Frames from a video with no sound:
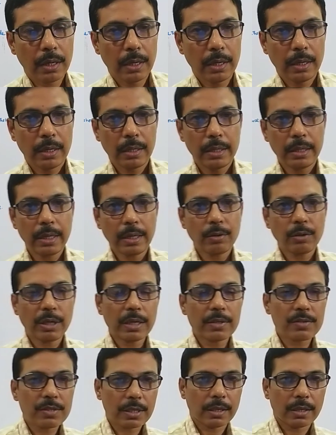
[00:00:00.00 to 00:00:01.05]
Here we
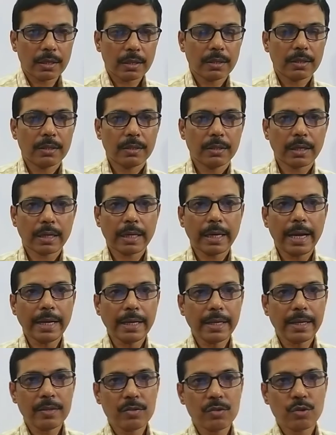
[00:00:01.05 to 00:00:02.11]
can see the
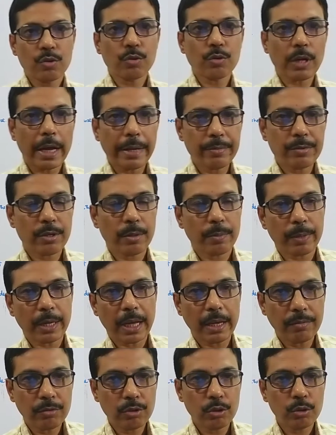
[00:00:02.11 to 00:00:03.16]
cat has two types of
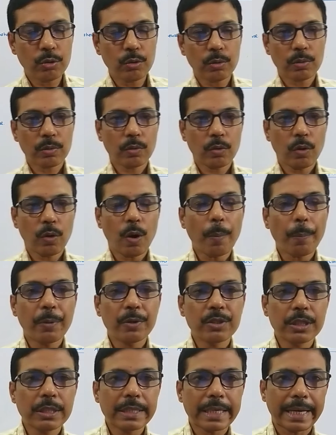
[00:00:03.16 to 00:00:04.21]
life, two
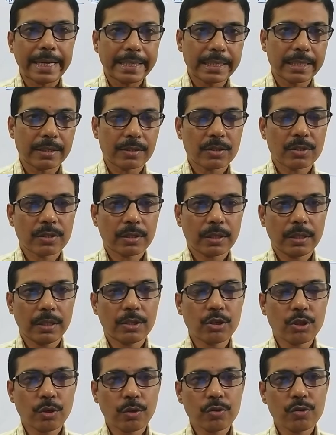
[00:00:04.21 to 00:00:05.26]
opposite characters.
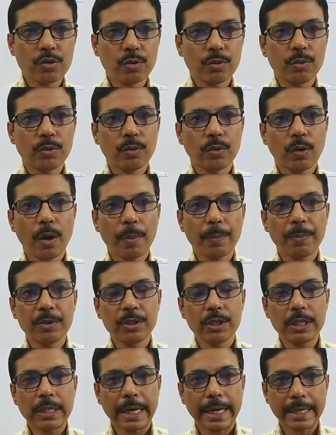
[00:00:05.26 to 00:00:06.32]
It shows two
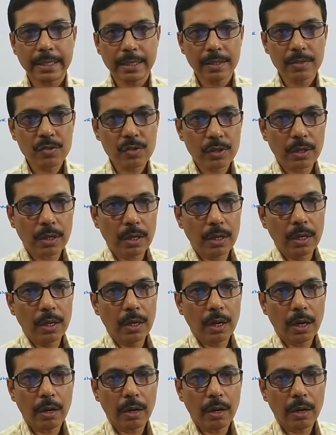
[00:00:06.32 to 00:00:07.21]
opposite characters.